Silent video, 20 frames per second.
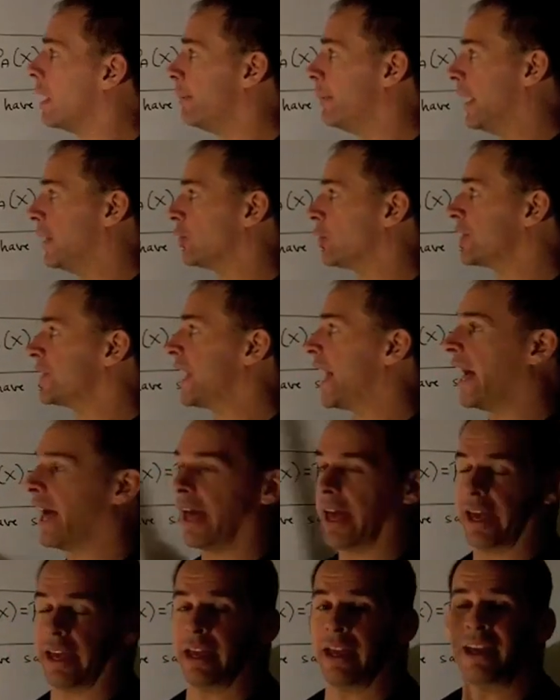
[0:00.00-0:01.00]
a matrix
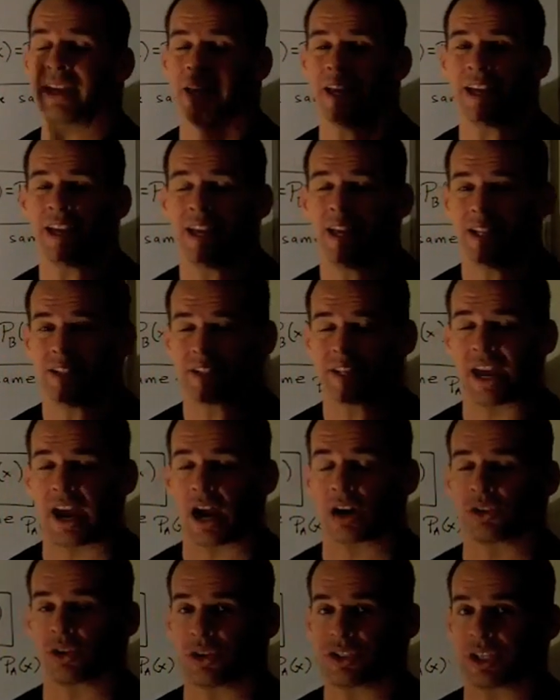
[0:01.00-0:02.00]
A, its
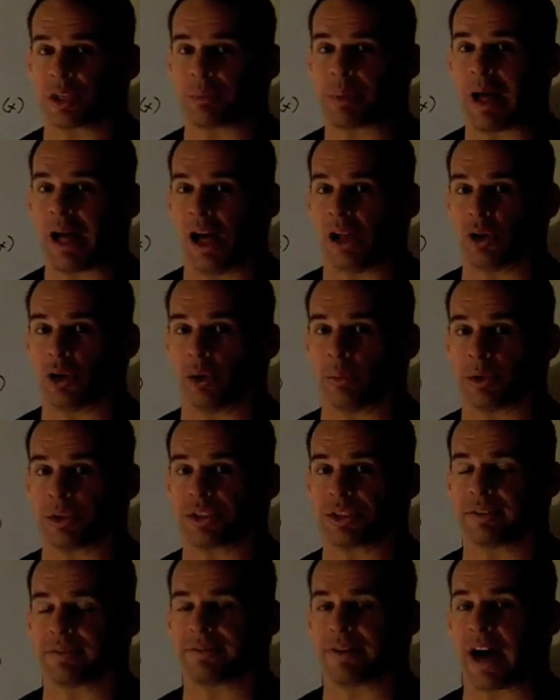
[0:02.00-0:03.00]
characteristic polynomial
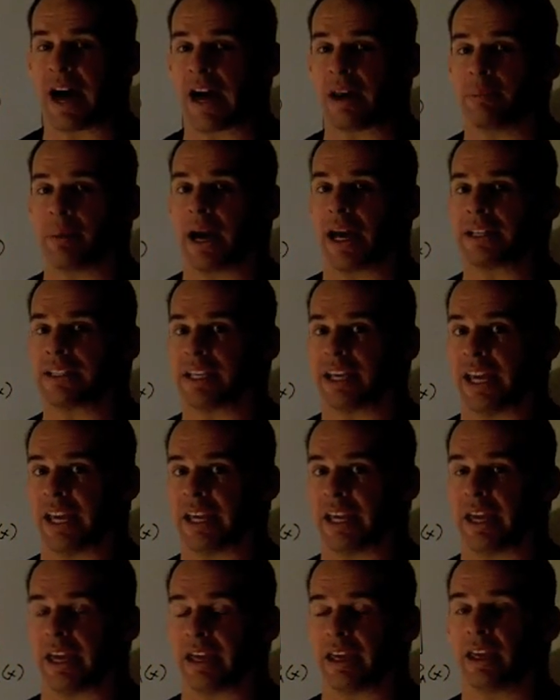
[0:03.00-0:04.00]
is defined by
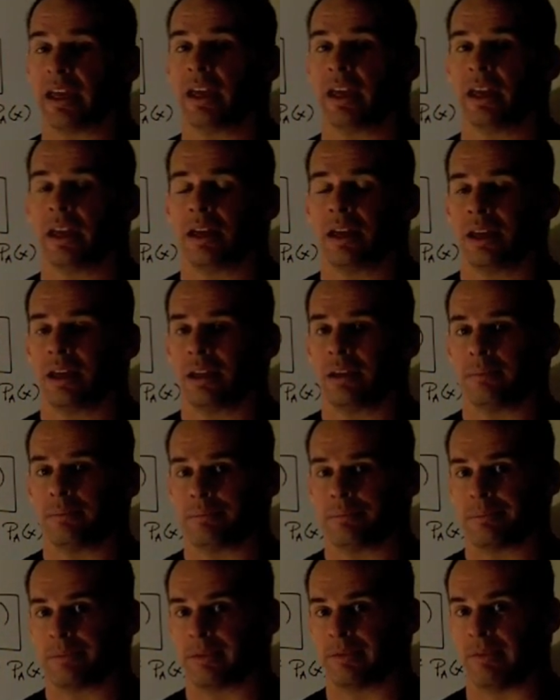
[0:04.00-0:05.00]
taking
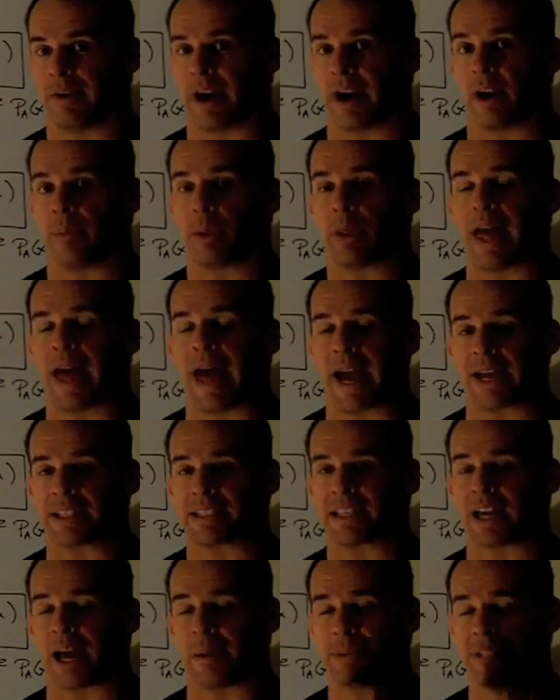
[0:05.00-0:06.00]
variable x
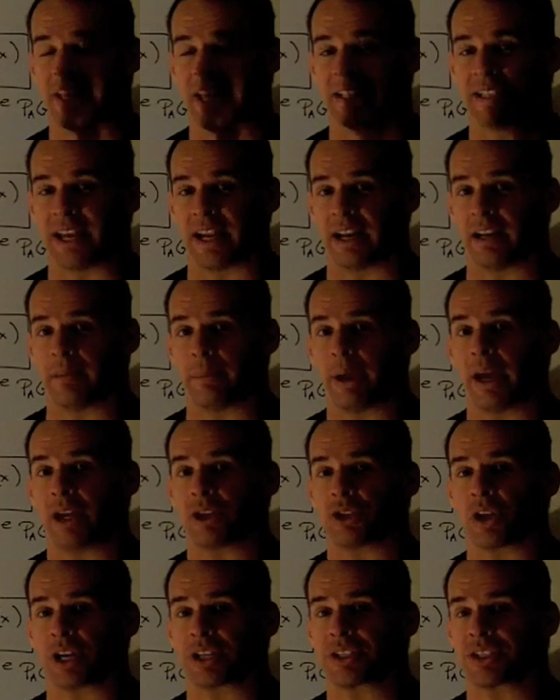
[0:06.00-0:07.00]
times the identity
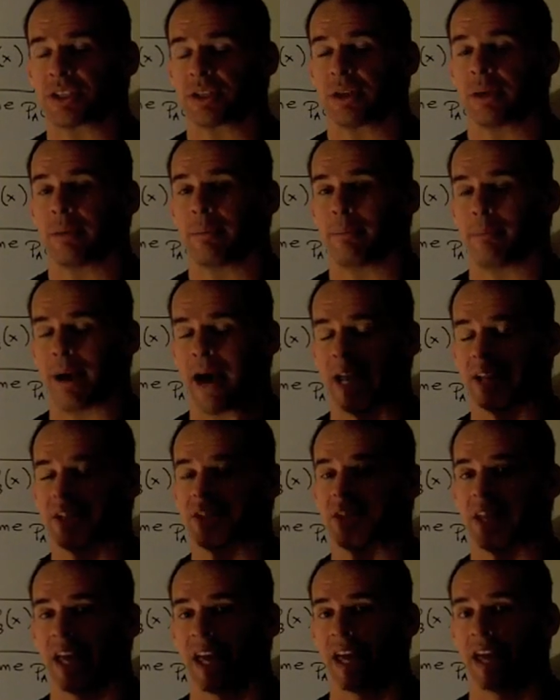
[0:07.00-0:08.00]
matrix
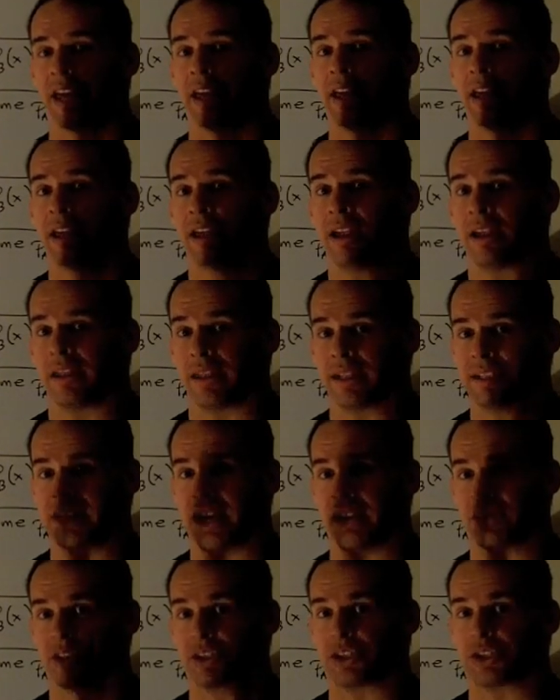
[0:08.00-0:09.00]
minus A, then
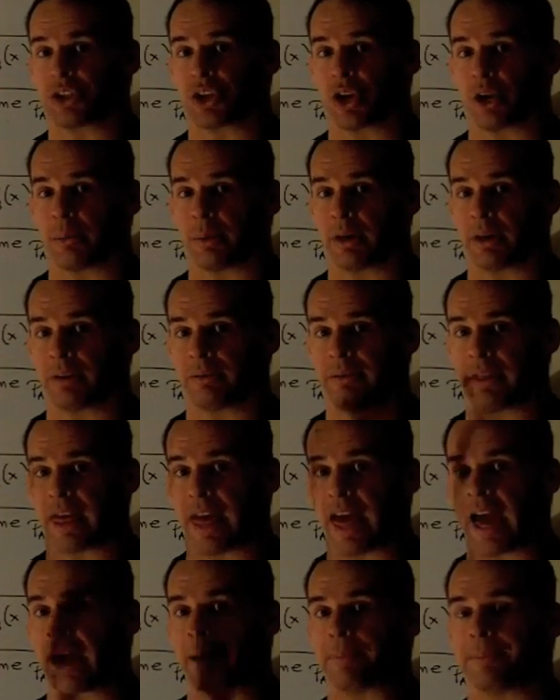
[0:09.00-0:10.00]
take the determinant of
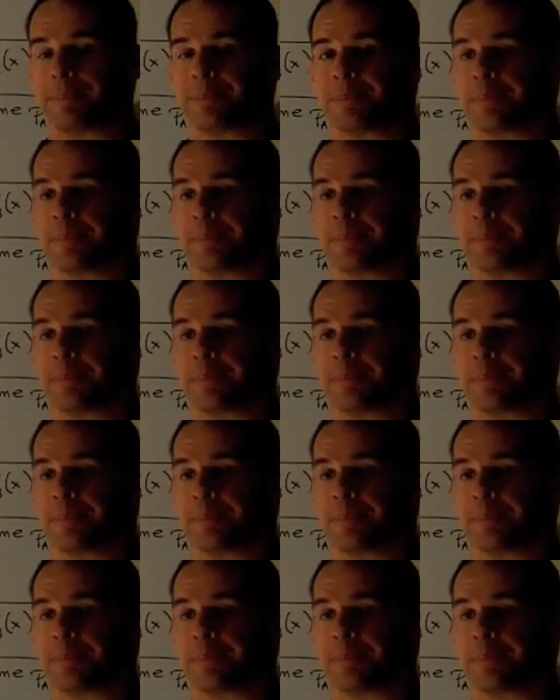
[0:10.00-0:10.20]
that.